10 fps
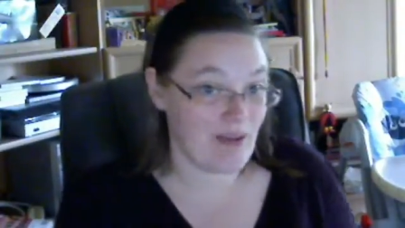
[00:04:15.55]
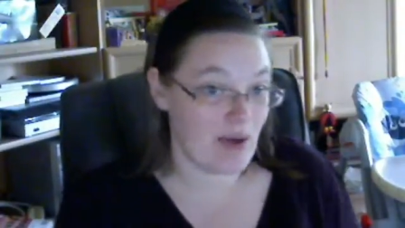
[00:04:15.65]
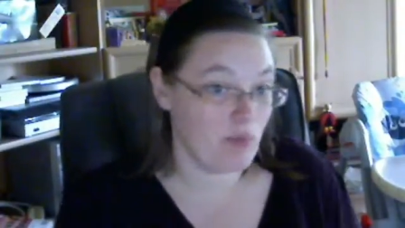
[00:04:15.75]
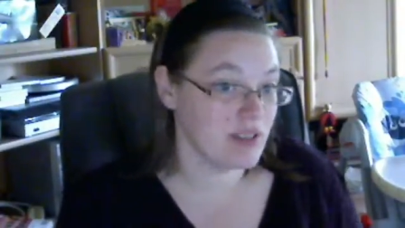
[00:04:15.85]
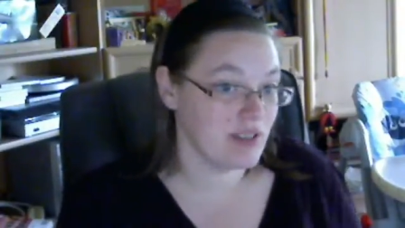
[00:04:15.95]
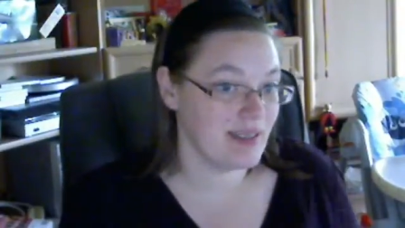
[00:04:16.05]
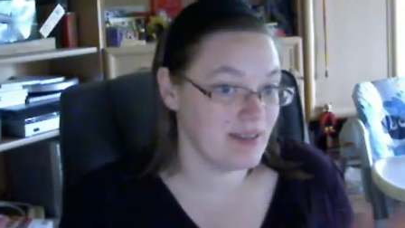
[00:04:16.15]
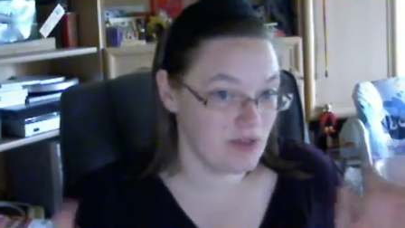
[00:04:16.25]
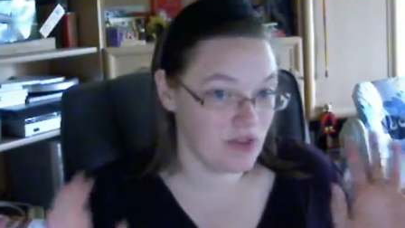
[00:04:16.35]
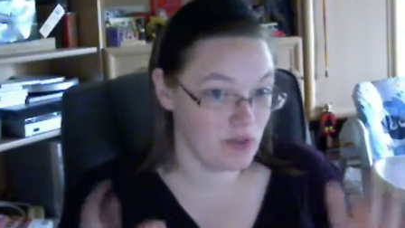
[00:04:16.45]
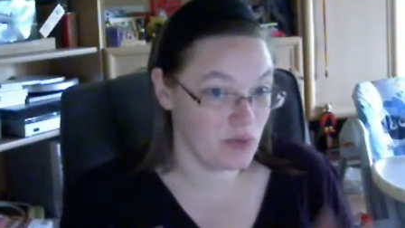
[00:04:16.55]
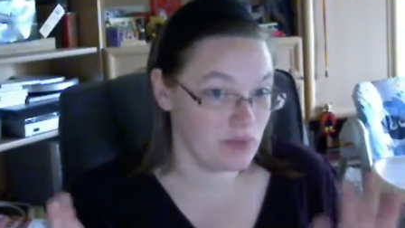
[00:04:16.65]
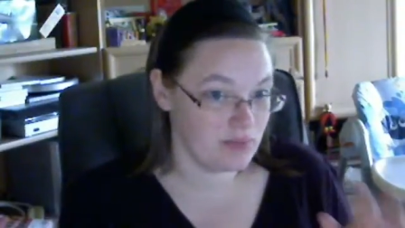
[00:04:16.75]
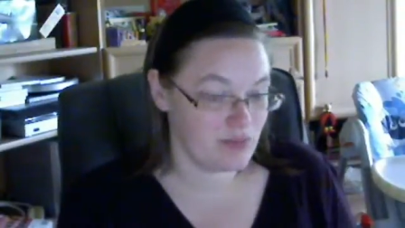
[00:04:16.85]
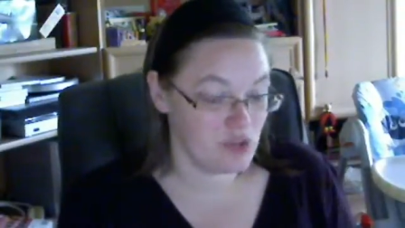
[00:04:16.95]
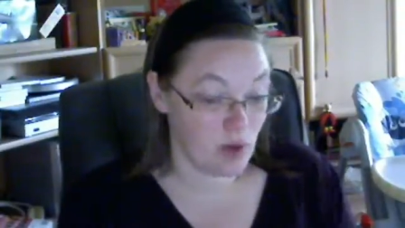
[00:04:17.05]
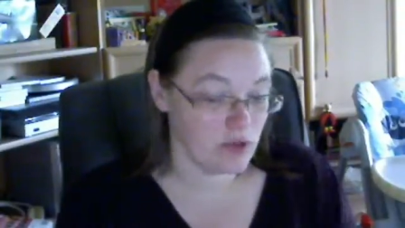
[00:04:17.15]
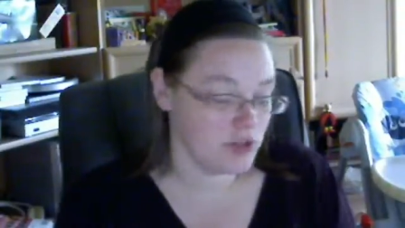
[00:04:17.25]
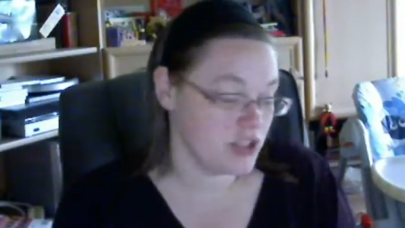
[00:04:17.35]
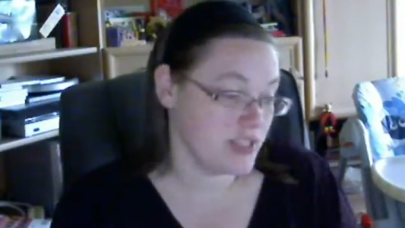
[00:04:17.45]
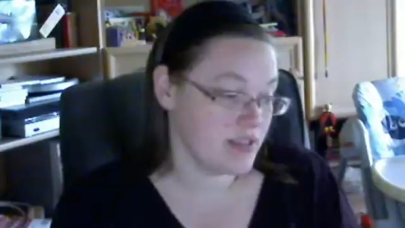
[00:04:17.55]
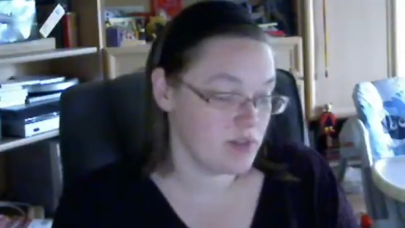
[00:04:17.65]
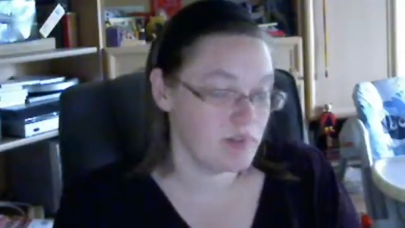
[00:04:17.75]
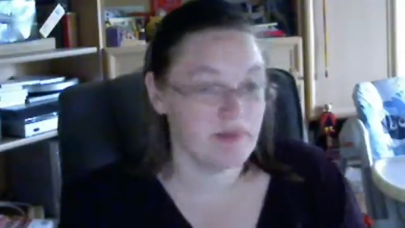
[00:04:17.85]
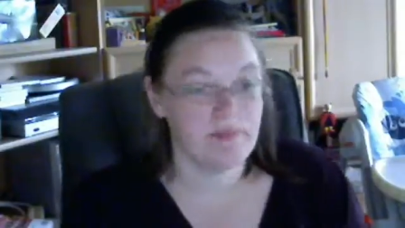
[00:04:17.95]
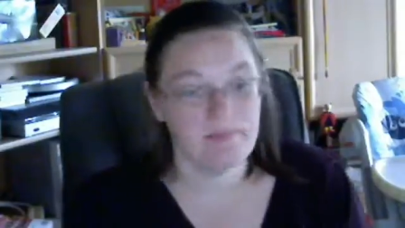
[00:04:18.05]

I want to get into smaller jeans, but